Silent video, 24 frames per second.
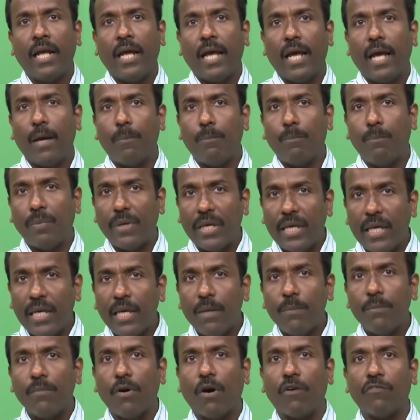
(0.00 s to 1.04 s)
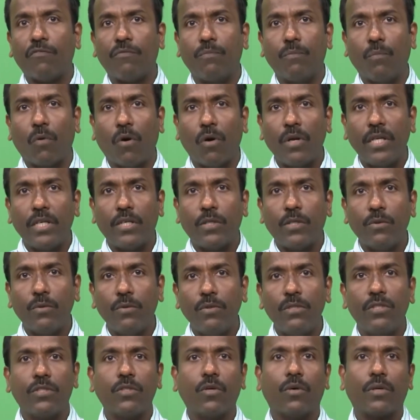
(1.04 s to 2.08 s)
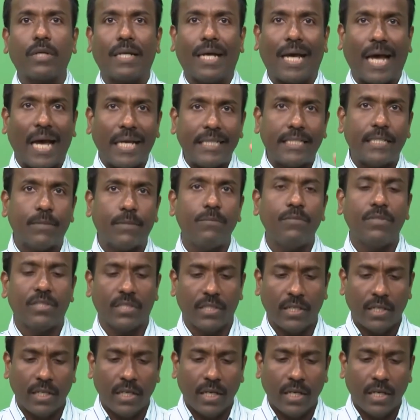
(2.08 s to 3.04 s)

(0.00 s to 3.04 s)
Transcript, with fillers: a beam of molecules or atoms